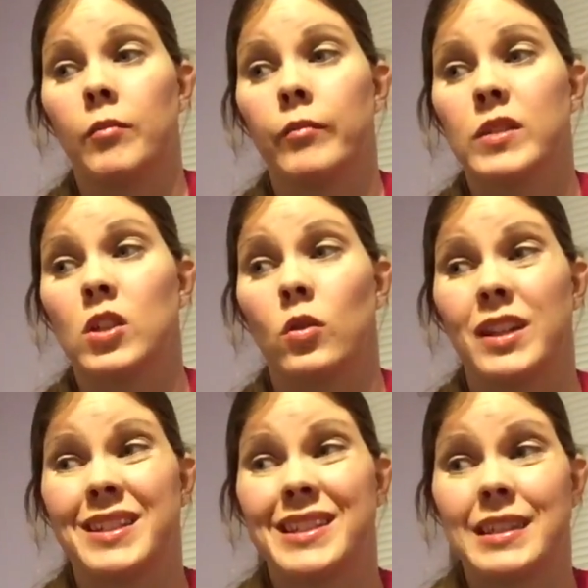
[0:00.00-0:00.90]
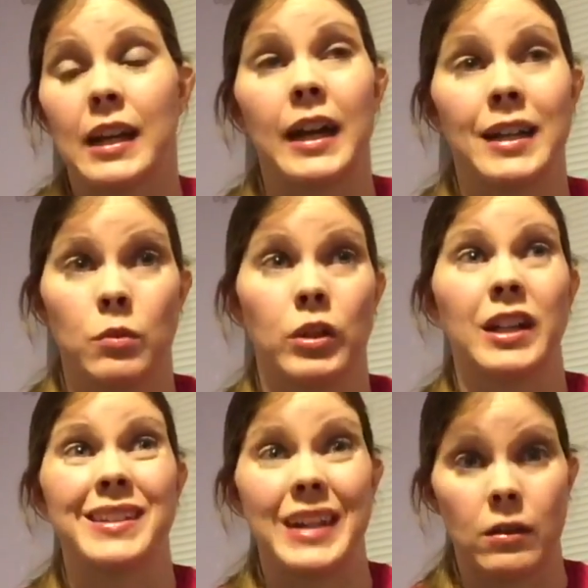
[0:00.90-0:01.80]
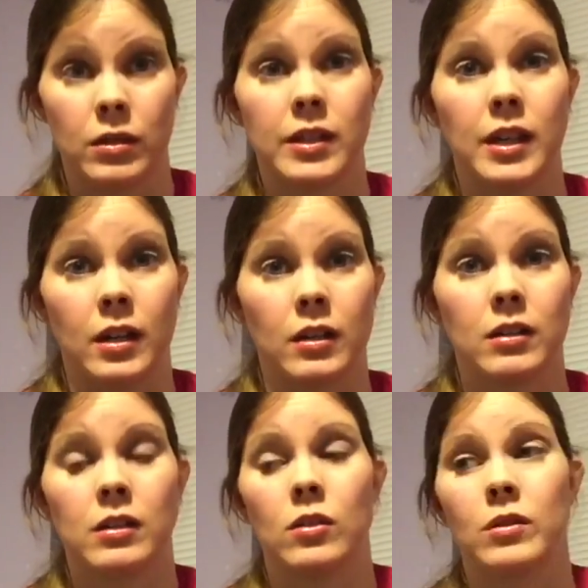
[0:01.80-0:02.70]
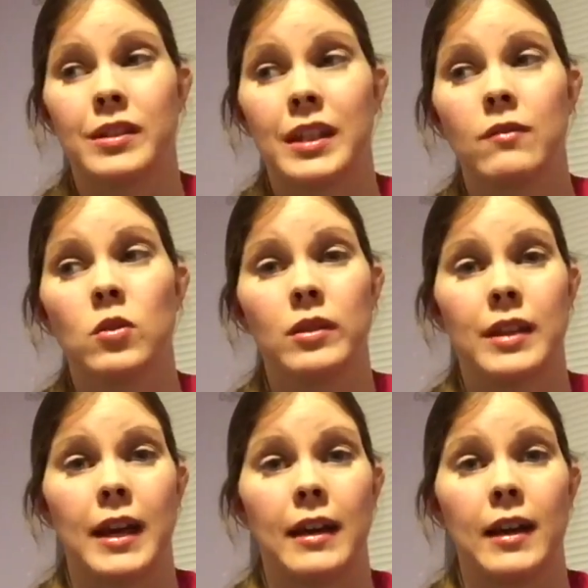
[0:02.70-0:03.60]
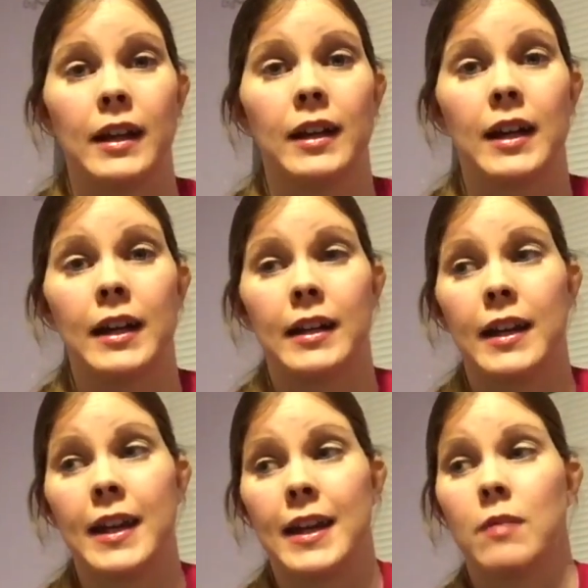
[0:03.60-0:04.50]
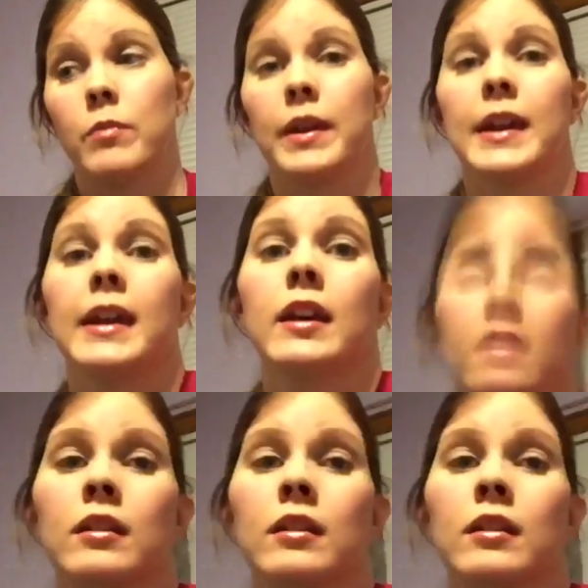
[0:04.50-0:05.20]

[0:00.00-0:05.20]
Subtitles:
So I had to bring it downstairs. So instead of doing that, I got a big